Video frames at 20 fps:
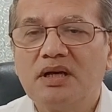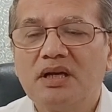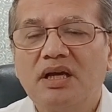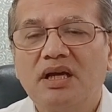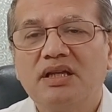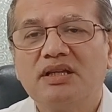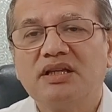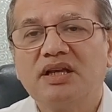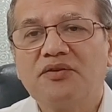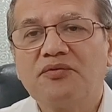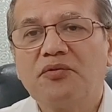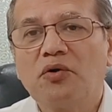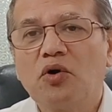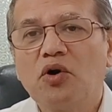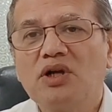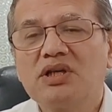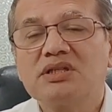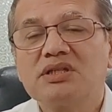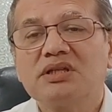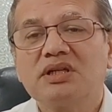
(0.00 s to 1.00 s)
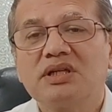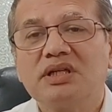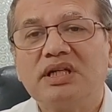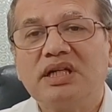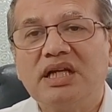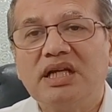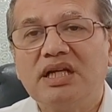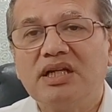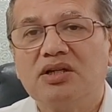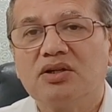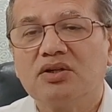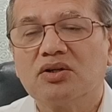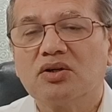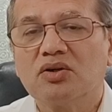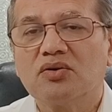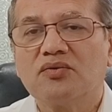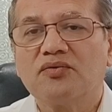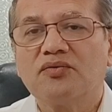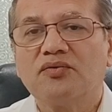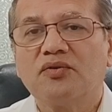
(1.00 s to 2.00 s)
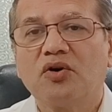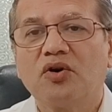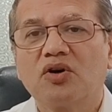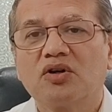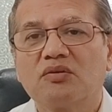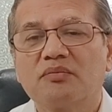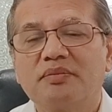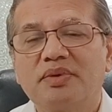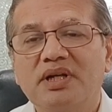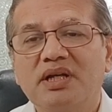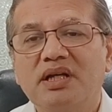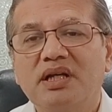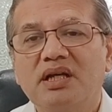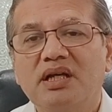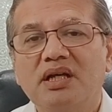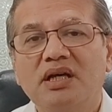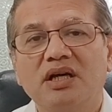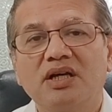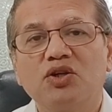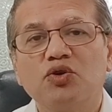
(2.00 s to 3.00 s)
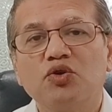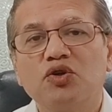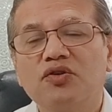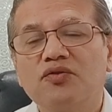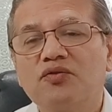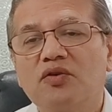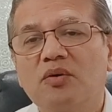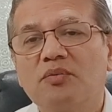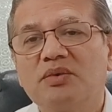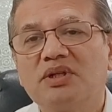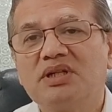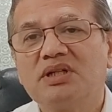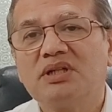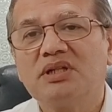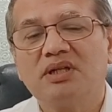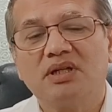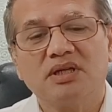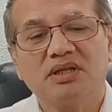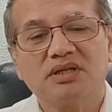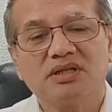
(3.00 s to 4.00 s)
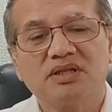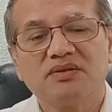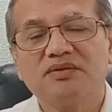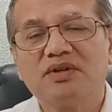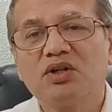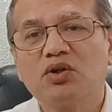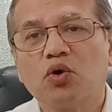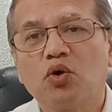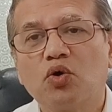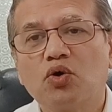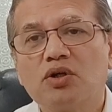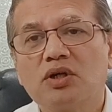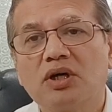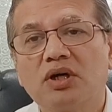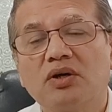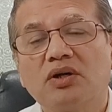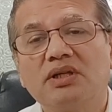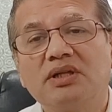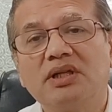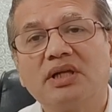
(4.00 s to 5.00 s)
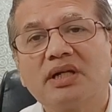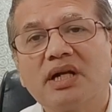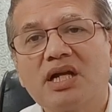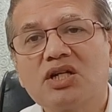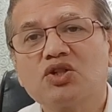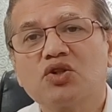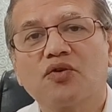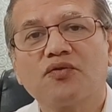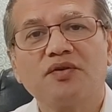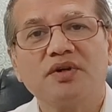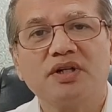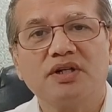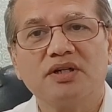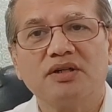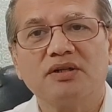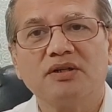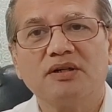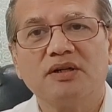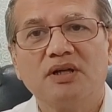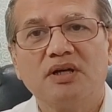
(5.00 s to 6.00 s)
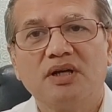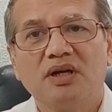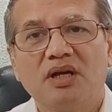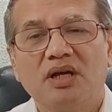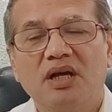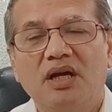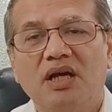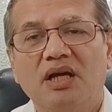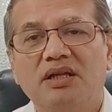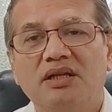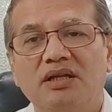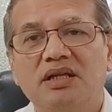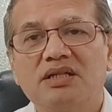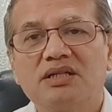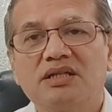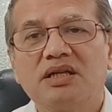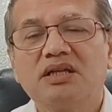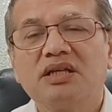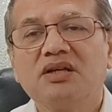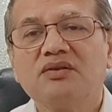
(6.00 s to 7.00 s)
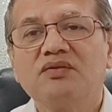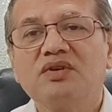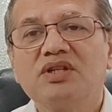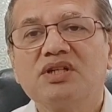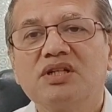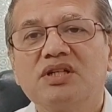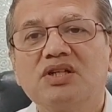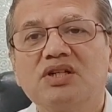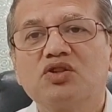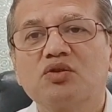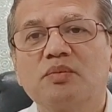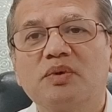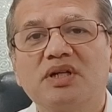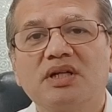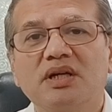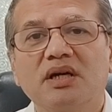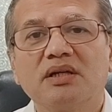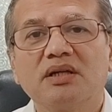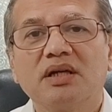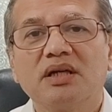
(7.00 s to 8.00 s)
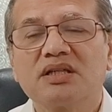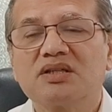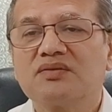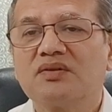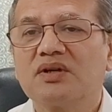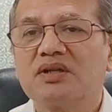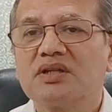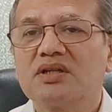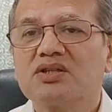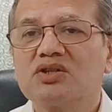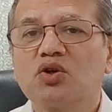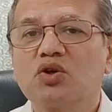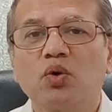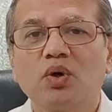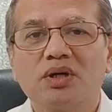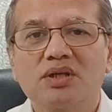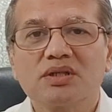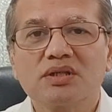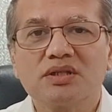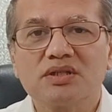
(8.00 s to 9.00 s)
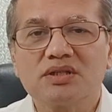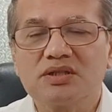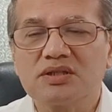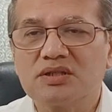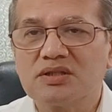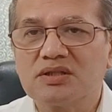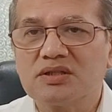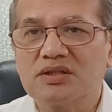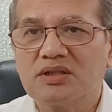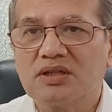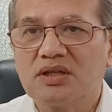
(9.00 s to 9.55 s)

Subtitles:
And therefore, it's the need for bringing a uniform civil code in the rest of India. And there's nothing which needs to be done as far as Goa is concerned.